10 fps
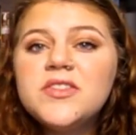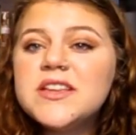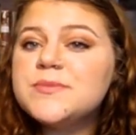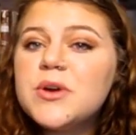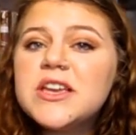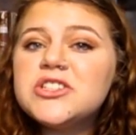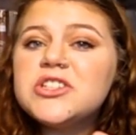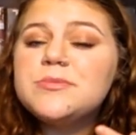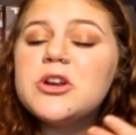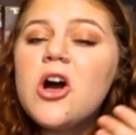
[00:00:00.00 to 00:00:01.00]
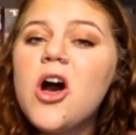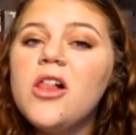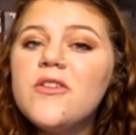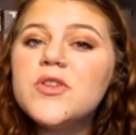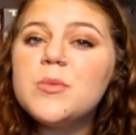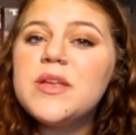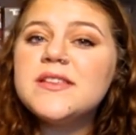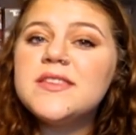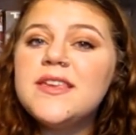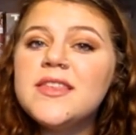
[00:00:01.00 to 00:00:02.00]
This book has just been all over the
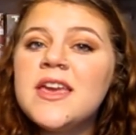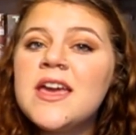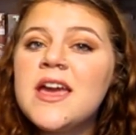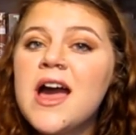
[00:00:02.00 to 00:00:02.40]
place lately.